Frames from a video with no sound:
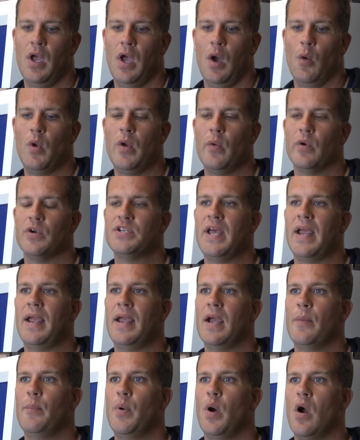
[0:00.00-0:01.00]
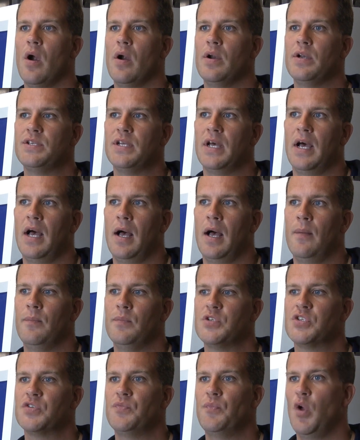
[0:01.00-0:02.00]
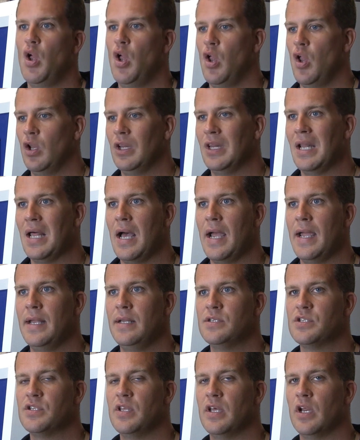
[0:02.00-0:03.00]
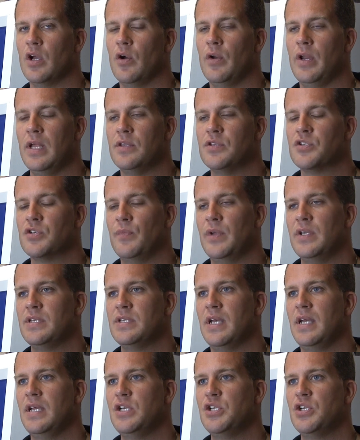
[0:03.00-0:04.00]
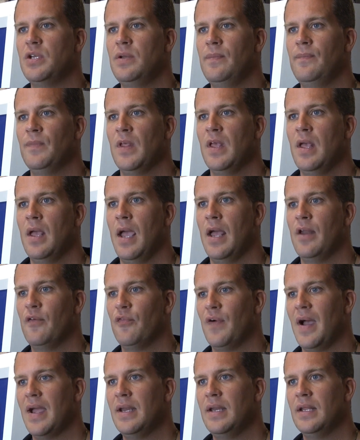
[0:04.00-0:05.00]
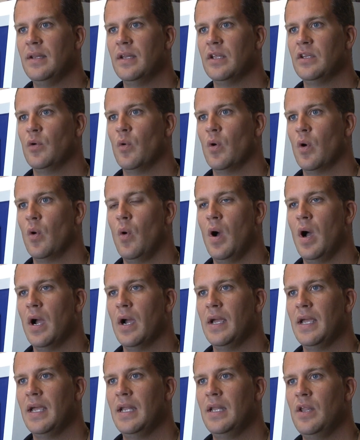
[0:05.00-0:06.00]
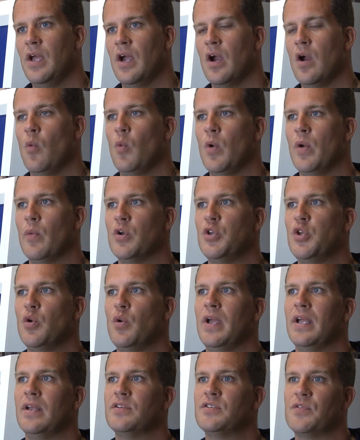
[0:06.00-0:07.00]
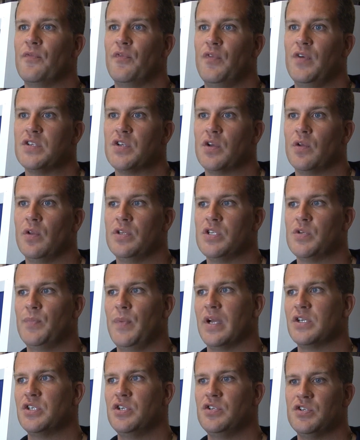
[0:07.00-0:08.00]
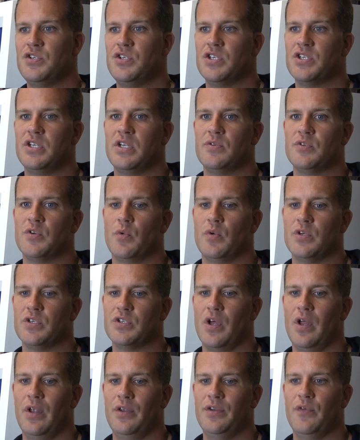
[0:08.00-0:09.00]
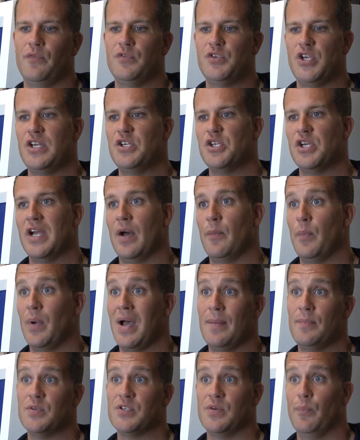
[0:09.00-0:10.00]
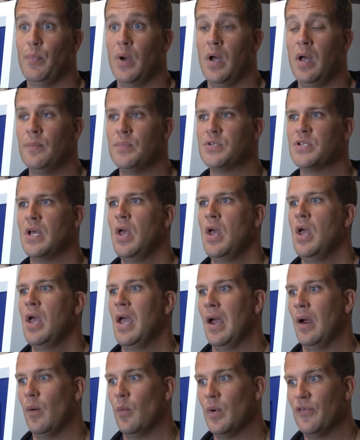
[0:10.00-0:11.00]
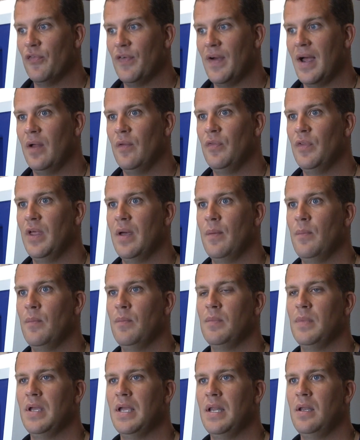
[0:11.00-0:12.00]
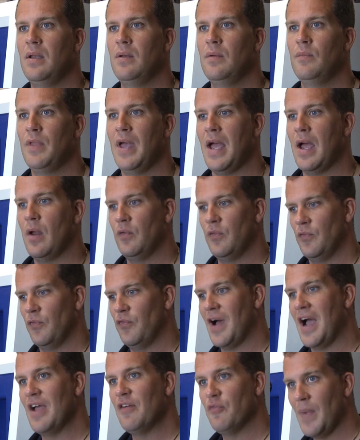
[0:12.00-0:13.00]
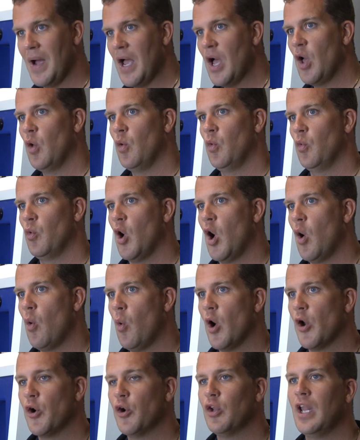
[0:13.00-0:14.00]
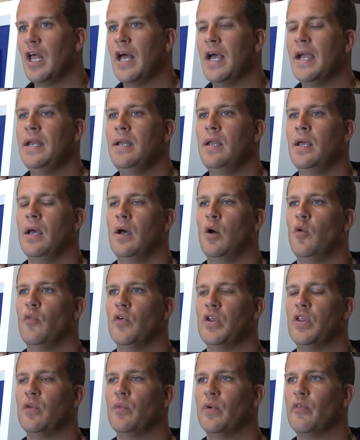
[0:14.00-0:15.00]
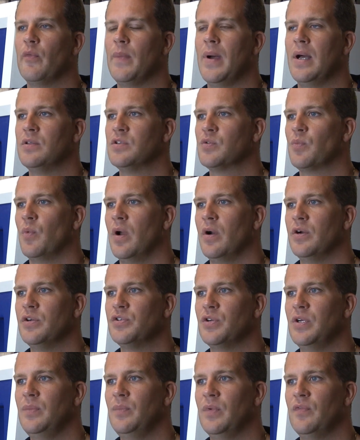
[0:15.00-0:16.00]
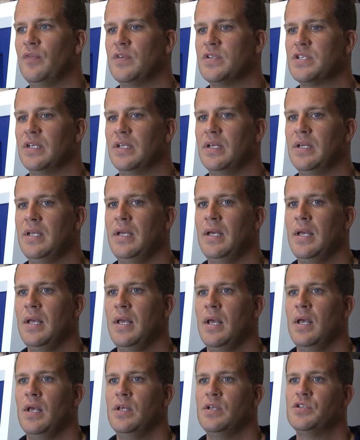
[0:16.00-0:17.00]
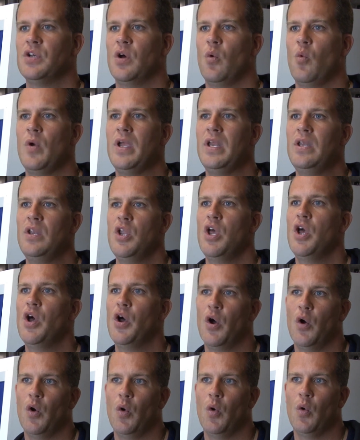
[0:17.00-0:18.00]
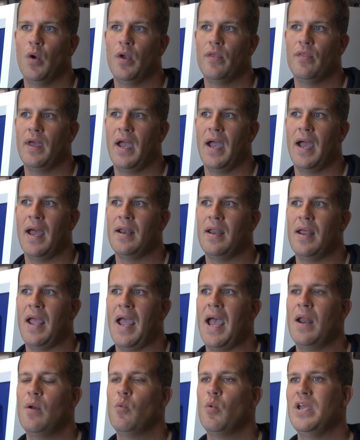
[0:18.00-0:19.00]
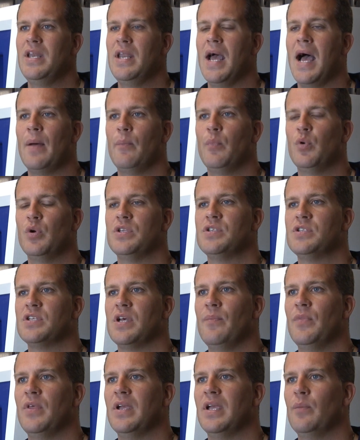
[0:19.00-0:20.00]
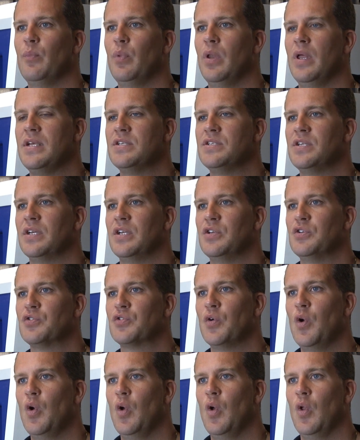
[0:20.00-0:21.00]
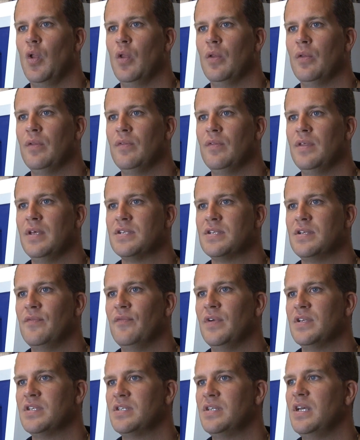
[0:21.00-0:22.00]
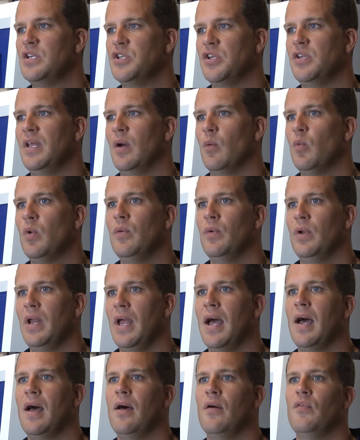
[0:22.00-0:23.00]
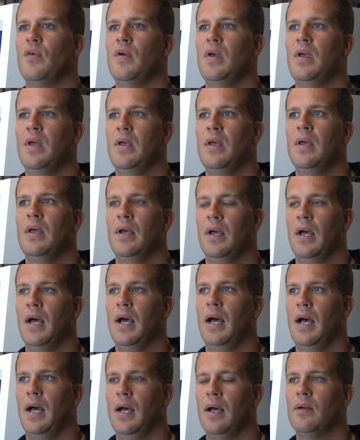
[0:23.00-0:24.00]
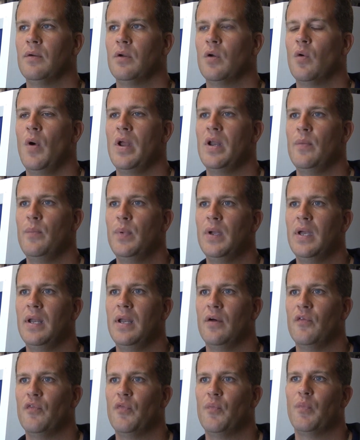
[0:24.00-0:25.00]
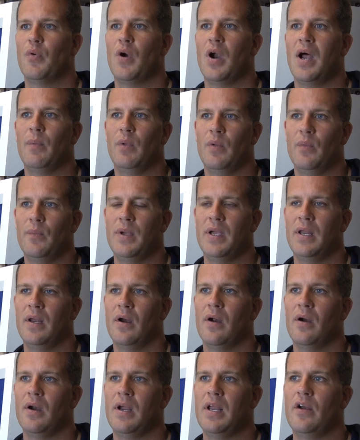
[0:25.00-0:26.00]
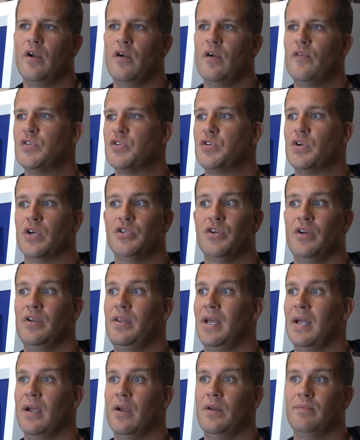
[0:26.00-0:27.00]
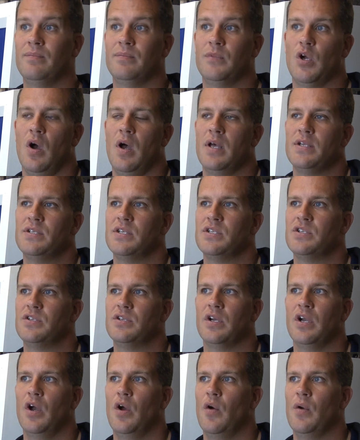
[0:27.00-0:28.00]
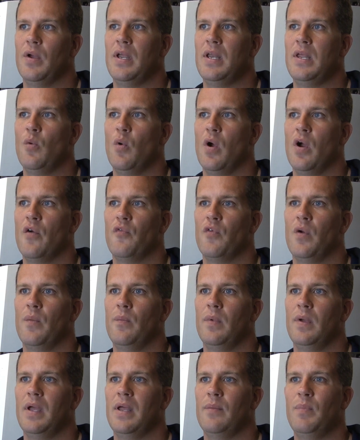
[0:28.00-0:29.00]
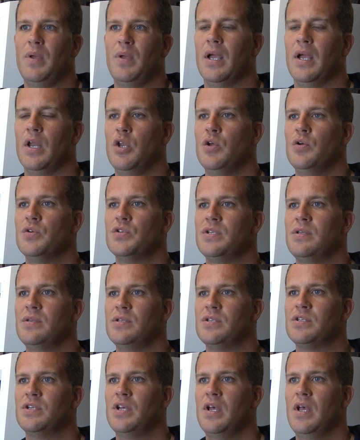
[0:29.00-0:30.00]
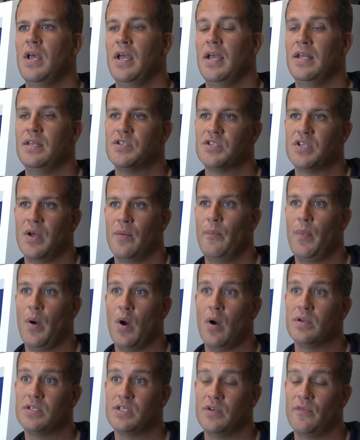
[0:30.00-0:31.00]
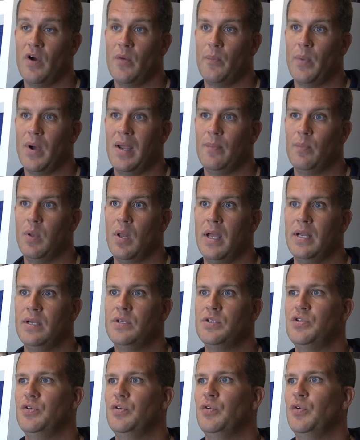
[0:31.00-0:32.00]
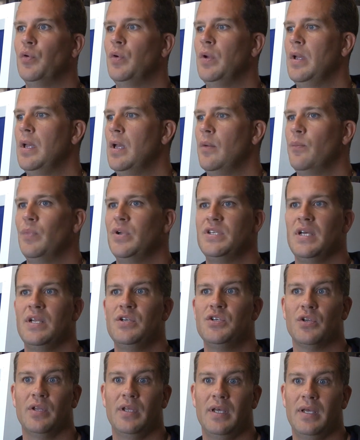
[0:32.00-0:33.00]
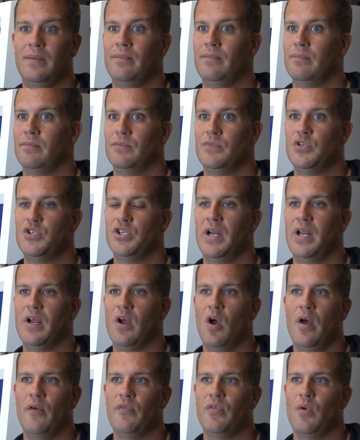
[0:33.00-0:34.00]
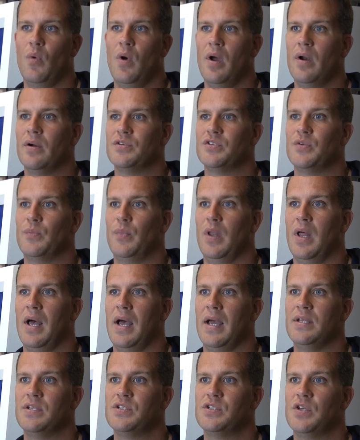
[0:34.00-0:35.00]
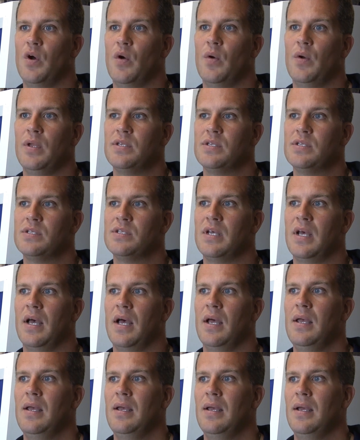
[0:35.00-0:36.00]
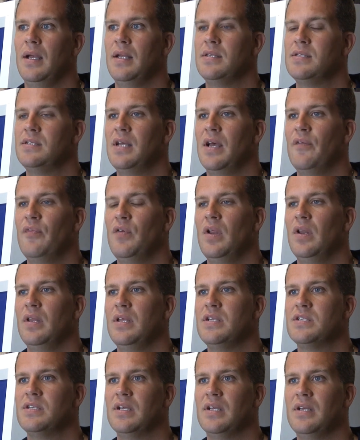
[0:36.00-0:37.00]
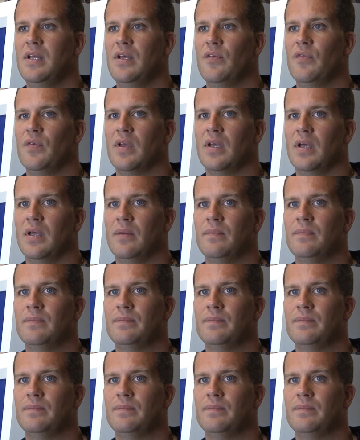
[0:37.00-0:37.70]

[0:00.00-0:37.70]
We were taking apart small lines that go to instrumentation and finding that there were quagga in there. We were doing some physical inspections just as a result of changing out pipes and pumps, and we found them in that 5-mile raw water line over to the River Mountains water treatment facility. So we know that had we not put something in place to control this infestation, that we would have quite a bit of problem in our infrastructure, and that could cause us to go anywhere from it a nuisance in some parts of our pipeline to potentially shutting off the water supply. So it's definitely significant.